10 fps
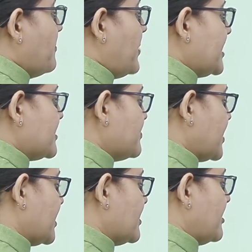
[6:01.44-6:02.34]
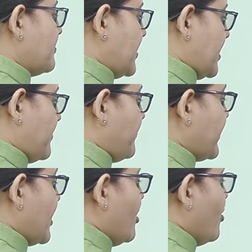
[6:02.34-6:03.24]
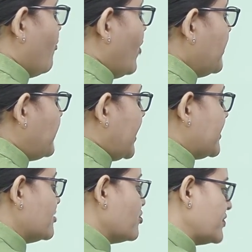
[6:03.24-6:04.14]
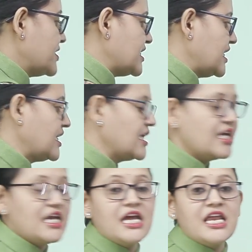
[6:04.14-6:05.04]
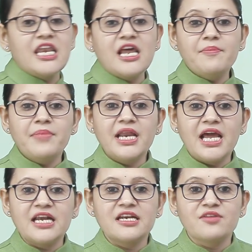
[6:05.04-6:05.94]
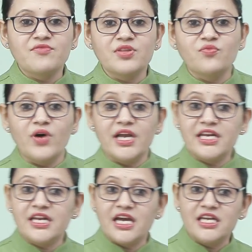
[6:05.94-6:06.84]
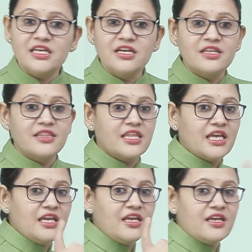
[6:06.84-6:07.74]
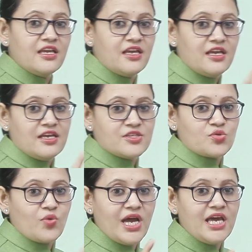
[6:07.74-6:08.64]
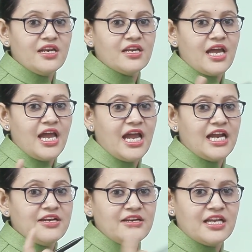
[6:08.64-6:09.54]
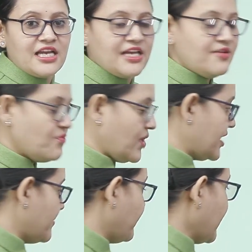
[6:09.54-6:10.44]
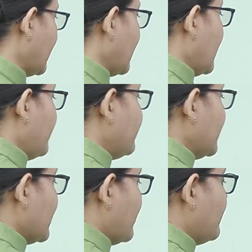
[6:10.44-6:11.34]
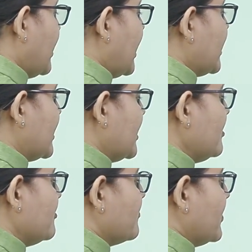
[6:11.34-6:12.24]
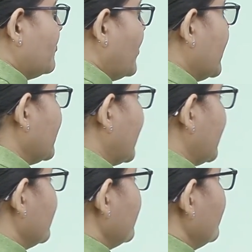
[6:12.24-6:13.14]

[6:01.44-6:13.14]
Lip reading: pattern begin the pair. What pattern do we see? Number ending with 1 and 9, they square and in 1. If the number ending with 1 and 9,